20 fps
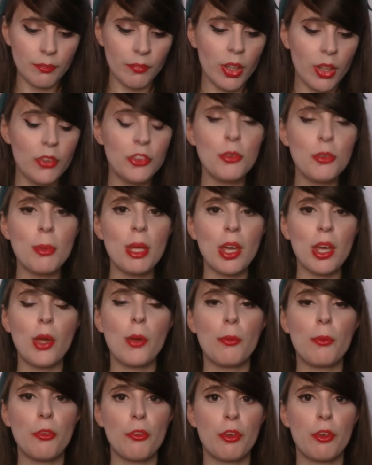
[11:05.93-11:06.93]
On to my
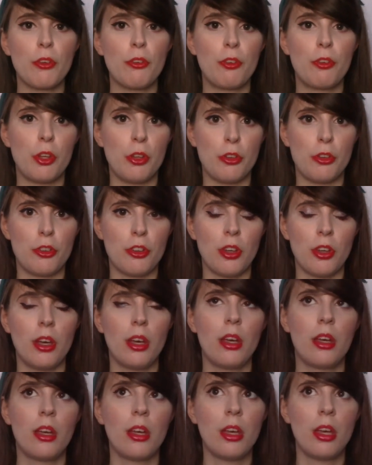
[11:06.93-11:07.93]
hopes for the future.
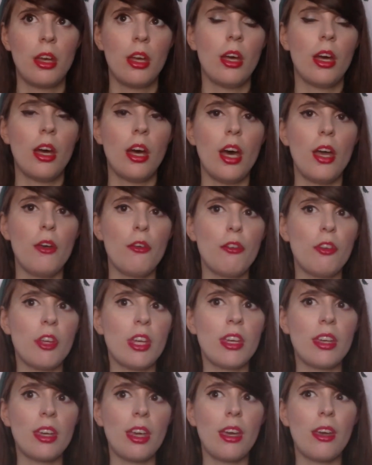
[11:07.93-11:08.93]
I
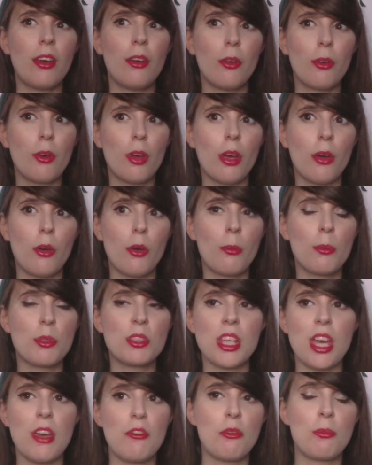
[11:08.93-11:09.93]
think
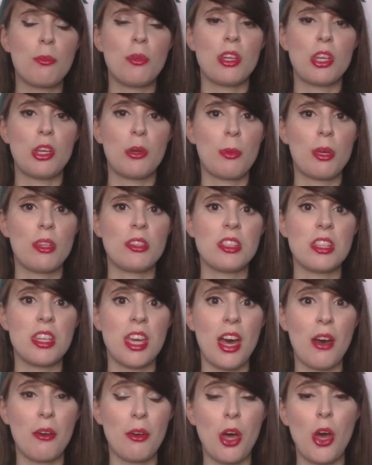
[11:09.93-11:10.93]
almost everybody who went to
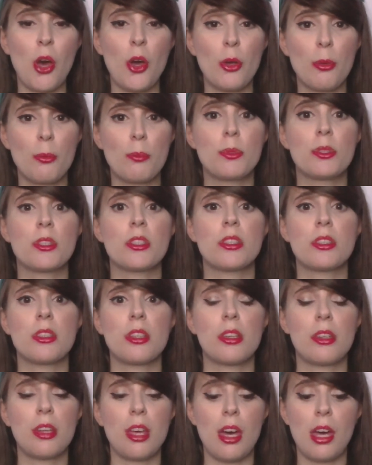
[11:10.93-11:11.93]
YALC hopes
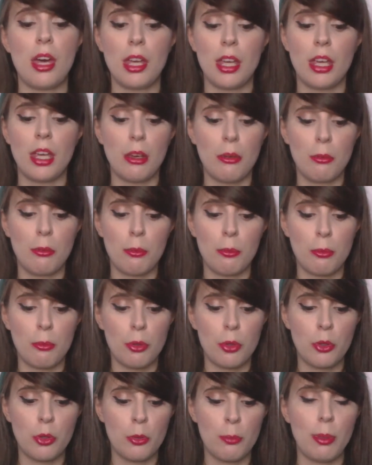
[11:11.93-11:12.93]
that it
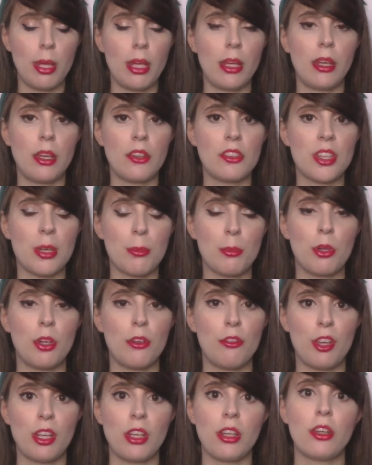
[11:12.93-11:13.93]
could be a separate
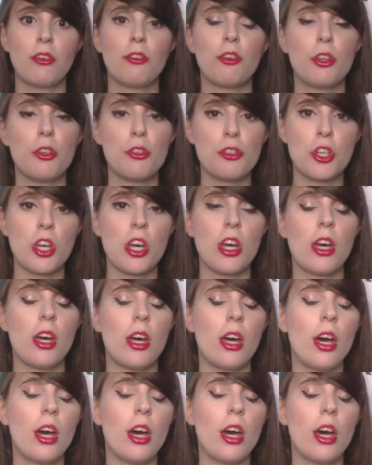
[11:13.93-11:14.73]
event in the future.